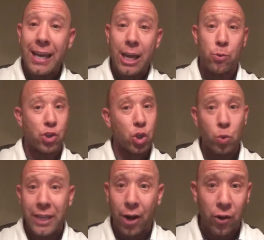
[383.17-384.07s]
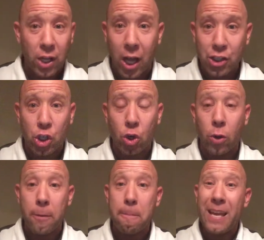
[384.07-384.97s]
It was
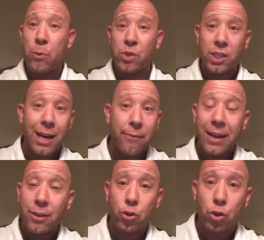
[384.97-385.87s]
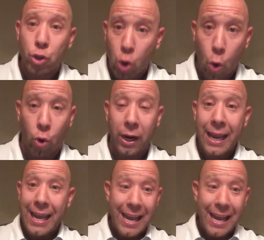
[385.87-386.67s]
soteriological. It was covenantal to the core.